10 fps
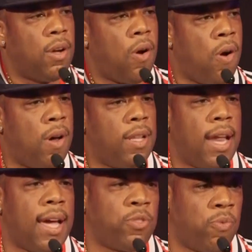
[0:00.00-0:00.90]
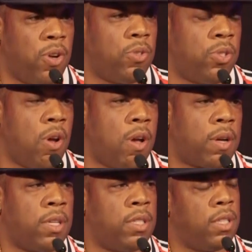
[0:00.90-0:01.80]
All of that's real
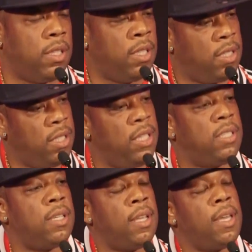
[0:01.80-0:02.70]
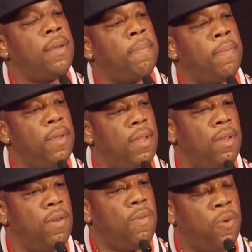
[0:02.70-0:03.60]
talk, because you're teaching him
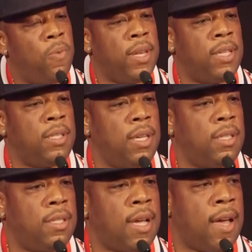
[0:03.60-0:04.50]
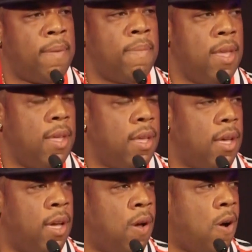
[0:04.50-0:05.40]
for when it's his time.
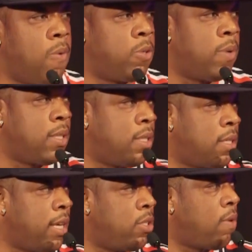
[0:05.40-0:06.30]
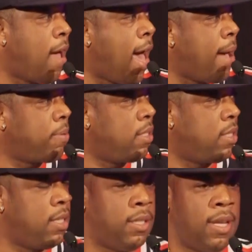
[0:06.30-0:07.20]
And I always want to say to an
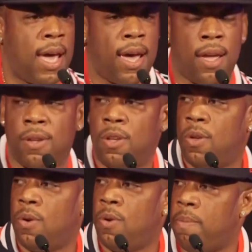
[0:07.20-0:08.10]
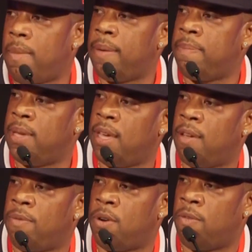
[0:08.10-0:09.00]
absentee dad who might be
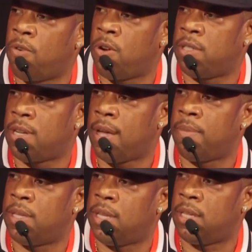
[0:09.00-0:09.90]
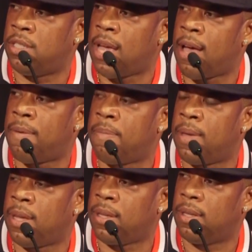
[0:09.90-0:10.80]
here for the first time with their child,
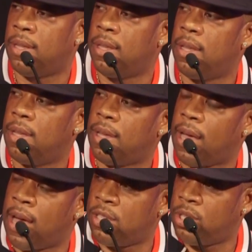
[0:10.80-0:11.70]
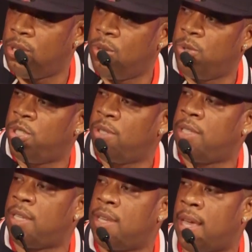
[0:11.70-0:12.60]
man, I salute you
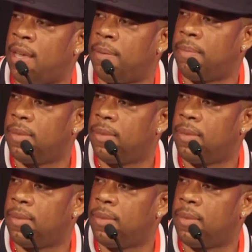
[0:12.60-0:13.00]
today.